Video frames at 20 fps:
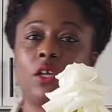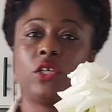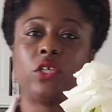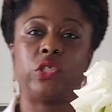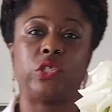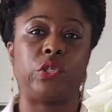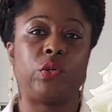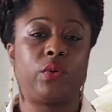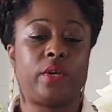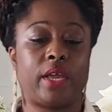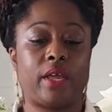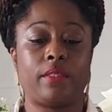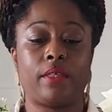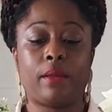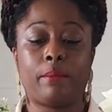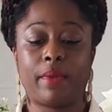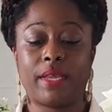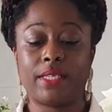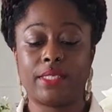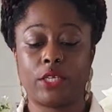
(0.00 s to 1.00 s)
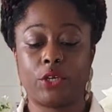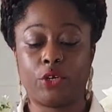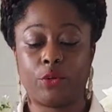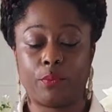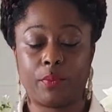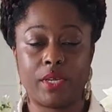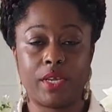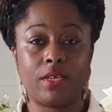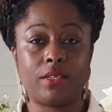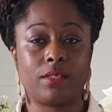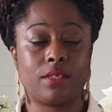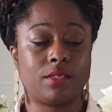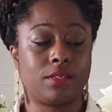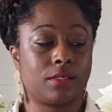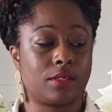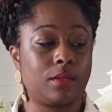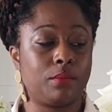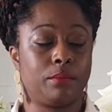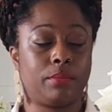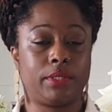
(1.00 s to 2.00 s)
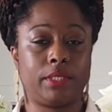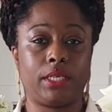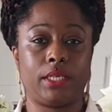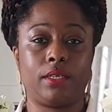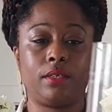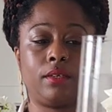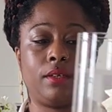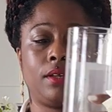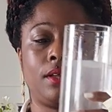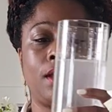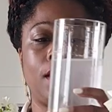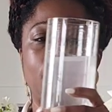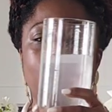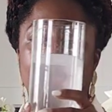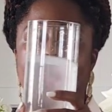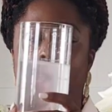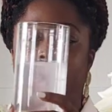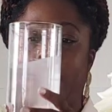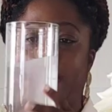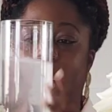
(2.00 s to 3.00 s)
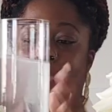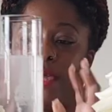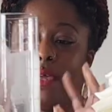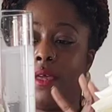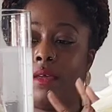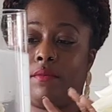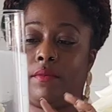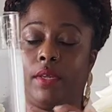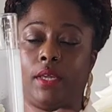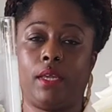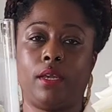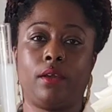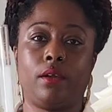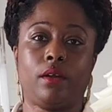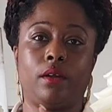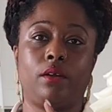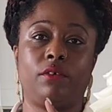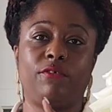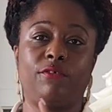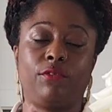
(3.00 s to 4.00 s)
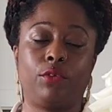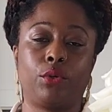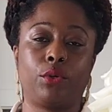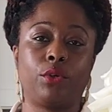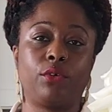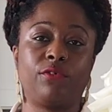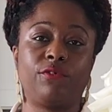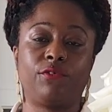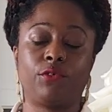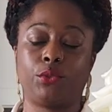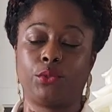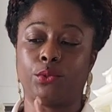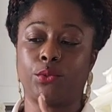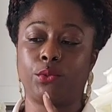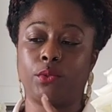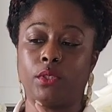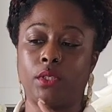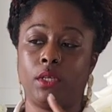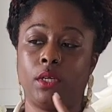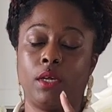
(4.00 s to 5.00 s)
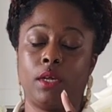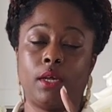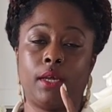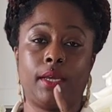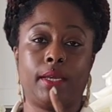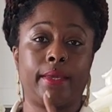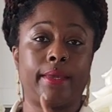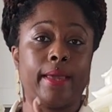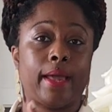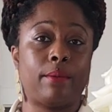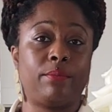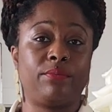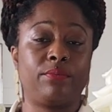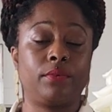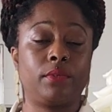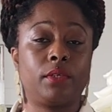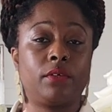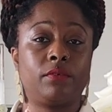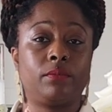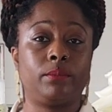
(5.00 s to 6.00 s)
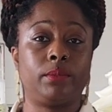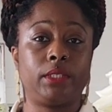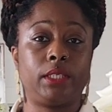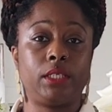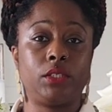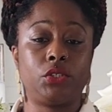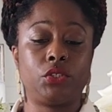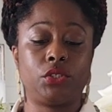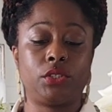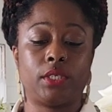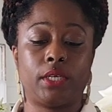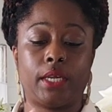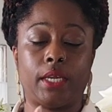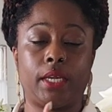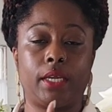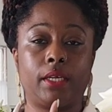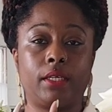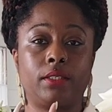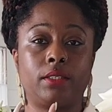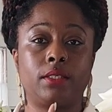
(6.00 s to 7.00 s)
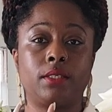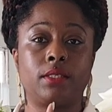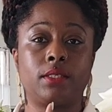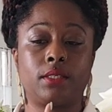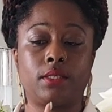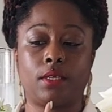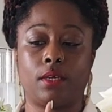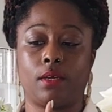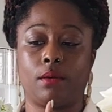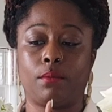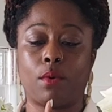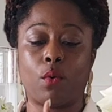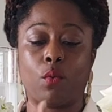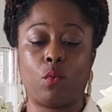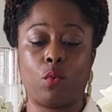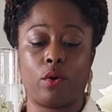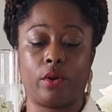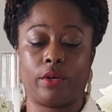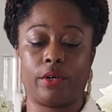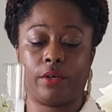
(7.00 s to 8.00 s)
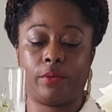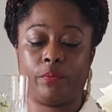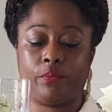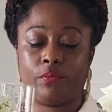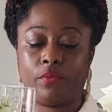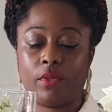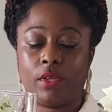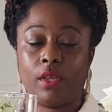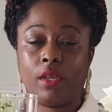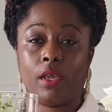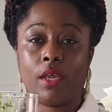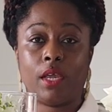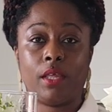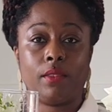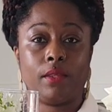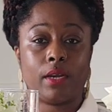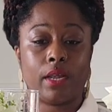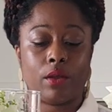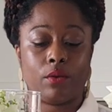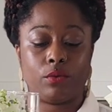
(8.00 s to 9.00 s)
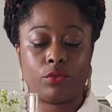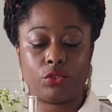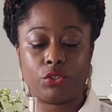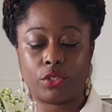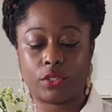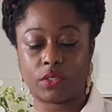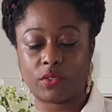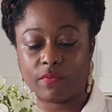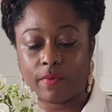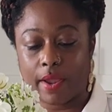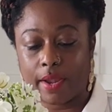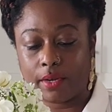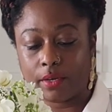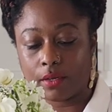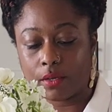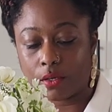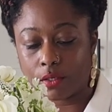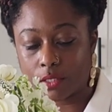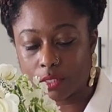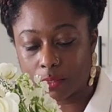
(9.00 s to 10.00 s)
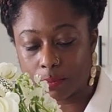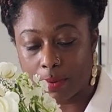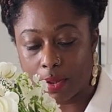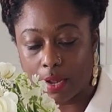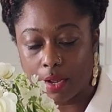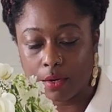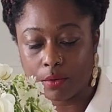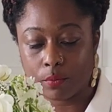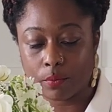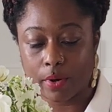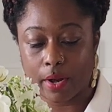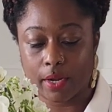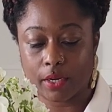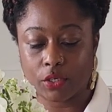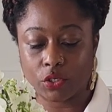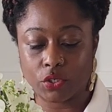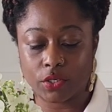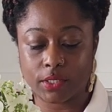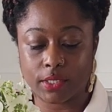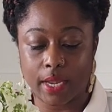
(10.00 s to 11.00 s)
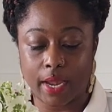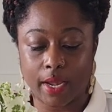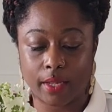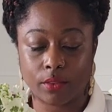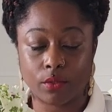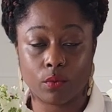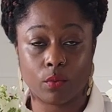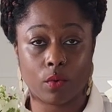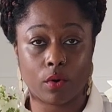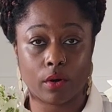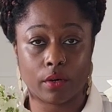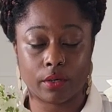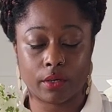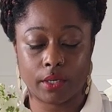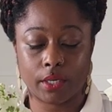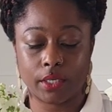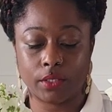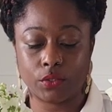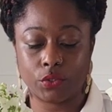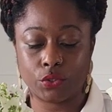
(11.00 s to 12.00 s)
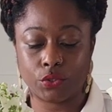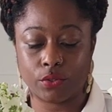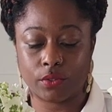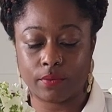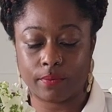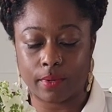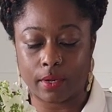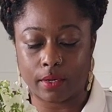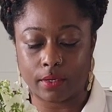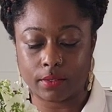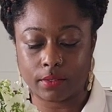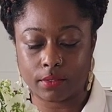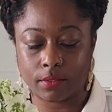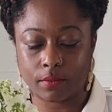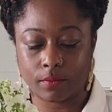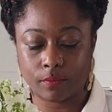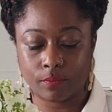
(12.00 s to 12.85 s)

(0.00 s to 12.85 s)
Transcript: So now that my centerpiece is complete, I have here floral food, a cap full of bleach, and some water. And then I will just find a spot where I could just add the water into the vase.